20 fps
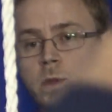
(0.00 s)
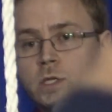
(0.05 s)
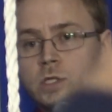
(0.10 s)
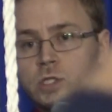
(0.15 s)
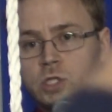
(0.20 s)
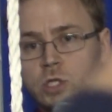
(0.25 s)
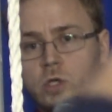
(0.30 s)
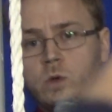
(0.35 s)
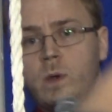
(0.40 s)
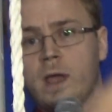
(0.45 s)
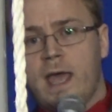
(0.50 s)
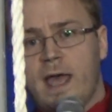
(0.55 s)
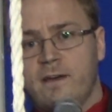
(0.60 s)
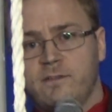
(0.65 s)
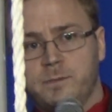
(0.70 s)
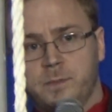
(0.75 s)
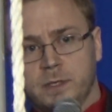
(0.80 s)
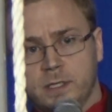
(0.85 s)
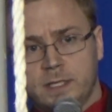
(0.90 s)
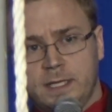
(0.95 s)
we do
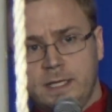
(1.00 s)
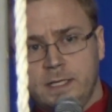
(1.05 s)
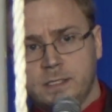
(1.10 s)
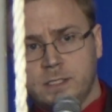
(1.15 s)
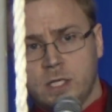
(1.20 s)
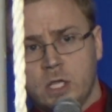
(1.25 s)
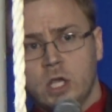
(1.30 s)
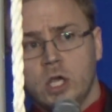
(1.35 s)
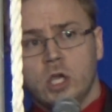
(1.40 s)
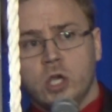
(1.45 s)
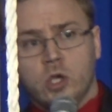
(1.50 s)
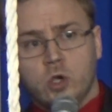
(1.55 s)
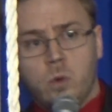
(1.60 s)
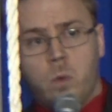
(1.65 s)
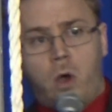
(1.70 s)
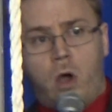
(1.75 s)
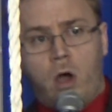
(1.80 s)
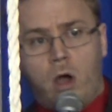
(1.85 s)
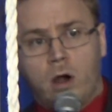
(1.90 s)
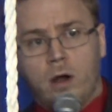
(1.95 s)
have police
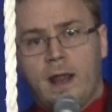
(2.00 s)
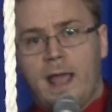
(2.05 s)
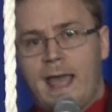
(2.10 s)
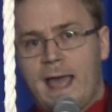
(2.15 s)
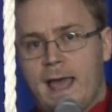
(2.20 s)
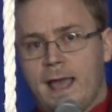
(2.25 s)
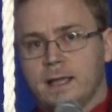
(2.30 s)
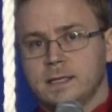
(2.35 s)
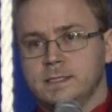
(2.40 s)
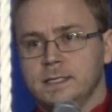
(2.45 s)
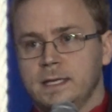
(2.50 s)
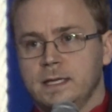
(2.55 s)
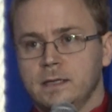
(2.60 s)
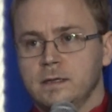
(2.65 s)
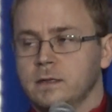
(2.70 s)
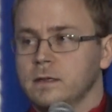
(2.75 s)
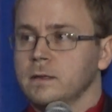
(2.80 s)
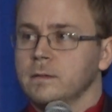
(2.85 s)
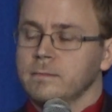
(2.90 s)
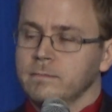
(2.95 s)
who are
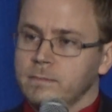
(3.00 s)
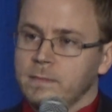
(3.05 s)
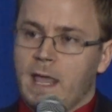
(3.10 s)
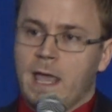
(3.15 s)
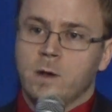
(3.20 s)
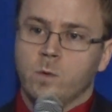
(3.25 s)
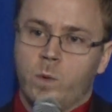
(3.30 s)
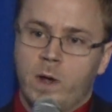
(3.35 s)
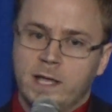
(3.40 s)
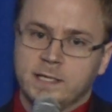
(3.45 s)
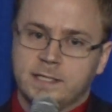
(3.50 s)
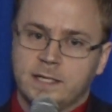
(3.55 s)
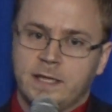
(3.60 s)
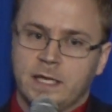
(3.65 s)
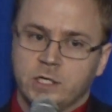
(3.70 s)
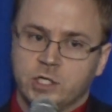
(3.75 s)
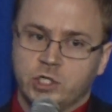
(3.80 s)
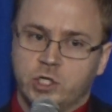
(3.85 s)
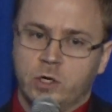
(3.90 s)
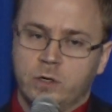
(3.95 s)
acting in ways that
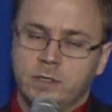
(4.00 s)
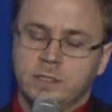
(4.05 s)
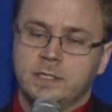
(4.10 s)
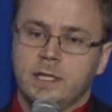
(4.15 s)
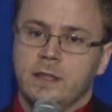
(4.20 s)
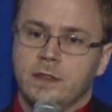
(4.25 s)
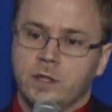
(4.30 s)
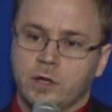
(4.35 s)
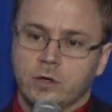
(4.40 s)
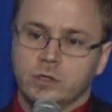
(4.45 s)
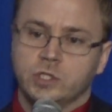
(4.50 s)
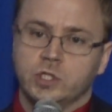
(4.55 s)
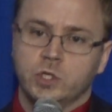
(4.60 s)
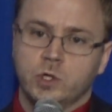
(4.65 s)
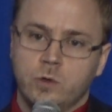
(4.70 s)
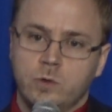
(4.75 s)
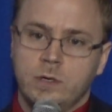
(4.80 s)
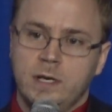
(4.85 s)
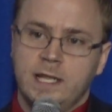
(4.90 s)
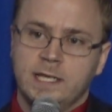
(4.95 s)
they should, there
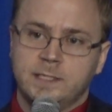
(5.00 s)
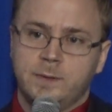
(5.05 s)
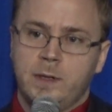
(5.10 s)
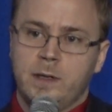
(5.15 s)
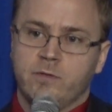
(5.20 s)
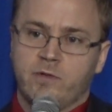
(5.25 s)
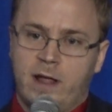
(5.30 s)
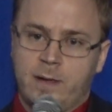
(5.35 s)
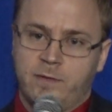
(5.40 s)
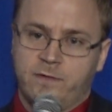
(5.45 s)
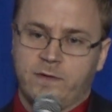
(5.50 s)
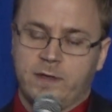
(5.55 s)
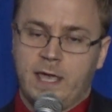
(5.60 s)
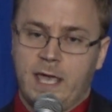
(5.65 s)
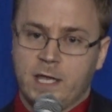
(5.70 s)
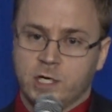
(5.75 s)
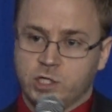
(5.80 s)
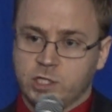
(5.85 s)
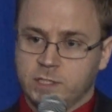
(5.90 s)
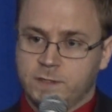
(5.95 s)
do need to be
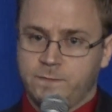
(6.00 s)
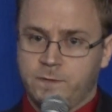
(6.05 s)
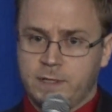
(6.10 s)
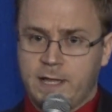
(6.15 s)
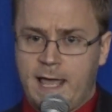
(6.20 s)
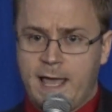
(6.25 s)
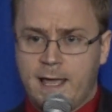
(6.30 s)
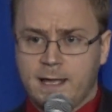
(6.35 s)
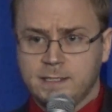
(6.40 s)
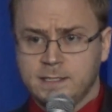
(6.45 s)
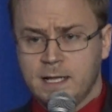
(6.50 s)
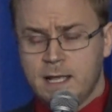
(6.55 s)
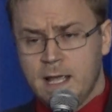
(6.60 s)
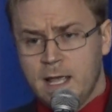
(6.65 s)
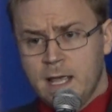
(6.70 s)
ramifications for that,